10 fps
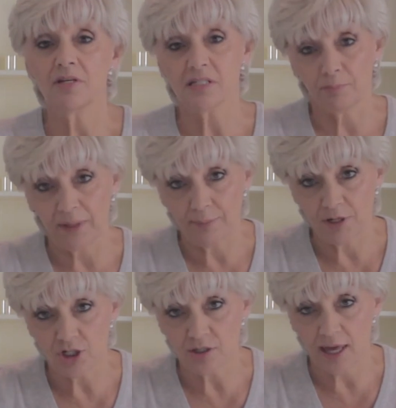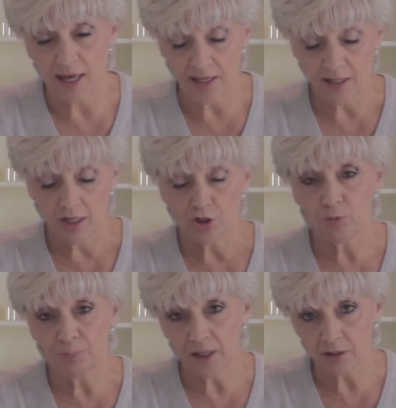is a blemish there,
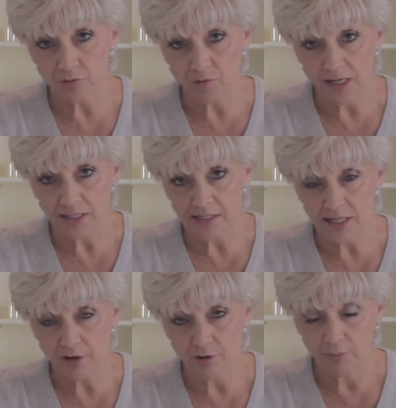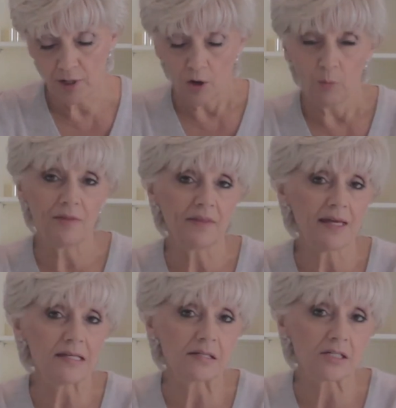you pick the right serum. When there
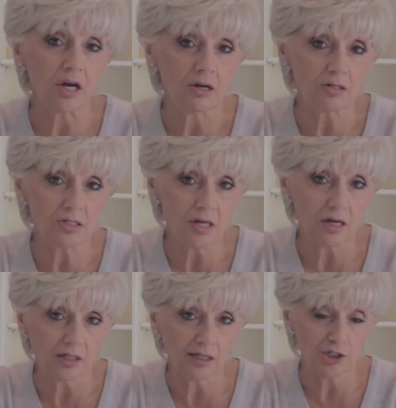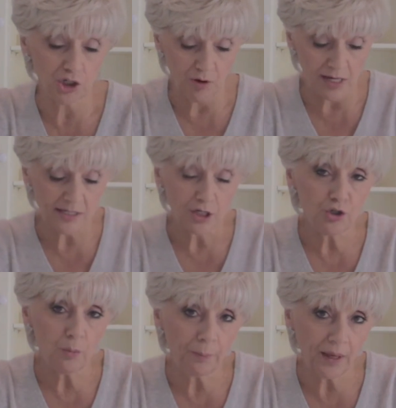is a dark circle under your eyes,
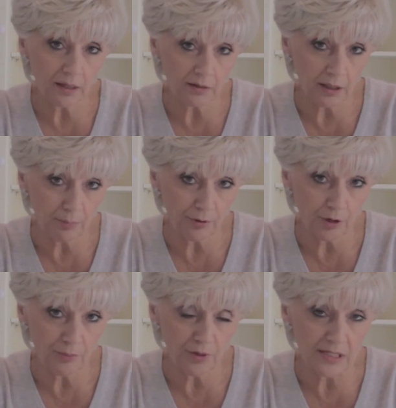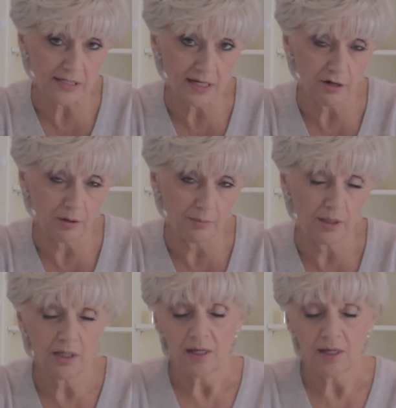you pick the appropriate serum.